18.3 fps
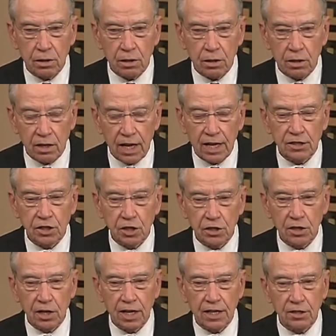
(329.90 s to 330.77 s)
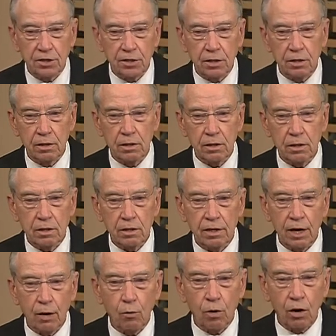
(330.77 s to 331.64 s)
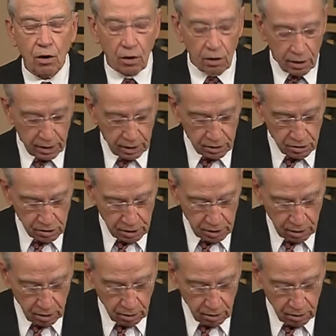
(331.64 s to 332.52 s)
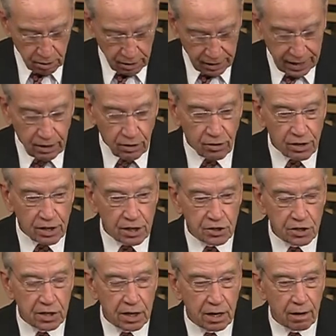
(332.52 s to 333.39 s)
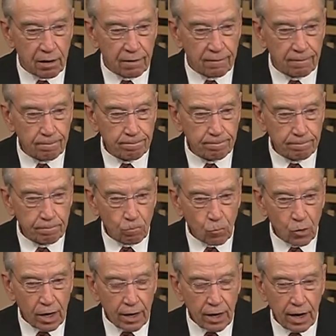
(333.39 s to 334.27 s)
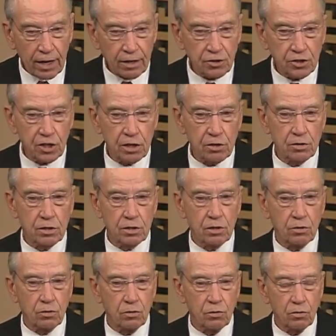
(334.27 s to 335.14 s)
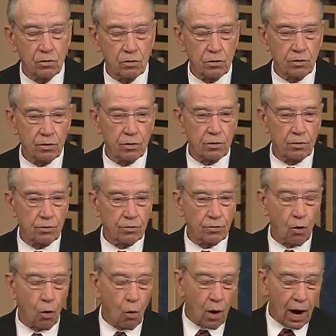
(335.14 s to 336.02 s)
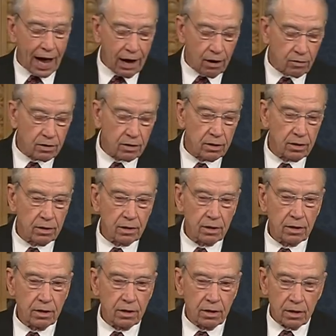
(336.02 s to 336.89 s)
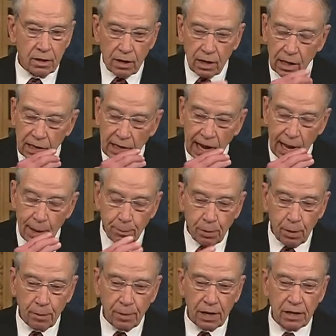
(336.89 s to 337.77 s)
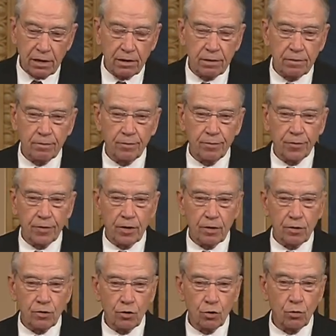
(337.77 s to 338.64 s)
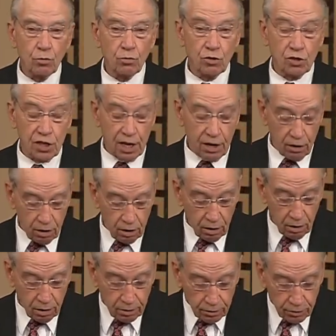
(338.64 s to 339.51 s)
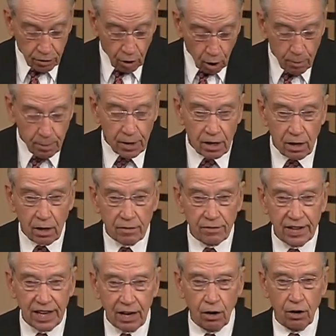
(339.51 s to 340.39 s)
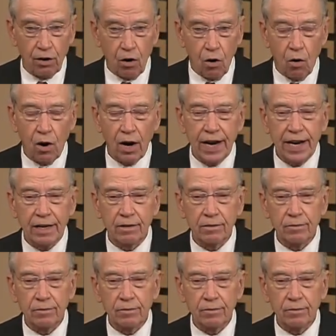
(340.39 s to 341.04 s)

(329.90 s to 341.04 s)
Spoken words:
legislation that we're going to consider later this year. And just to throw out a compliment to Senator Durbin of Illinois,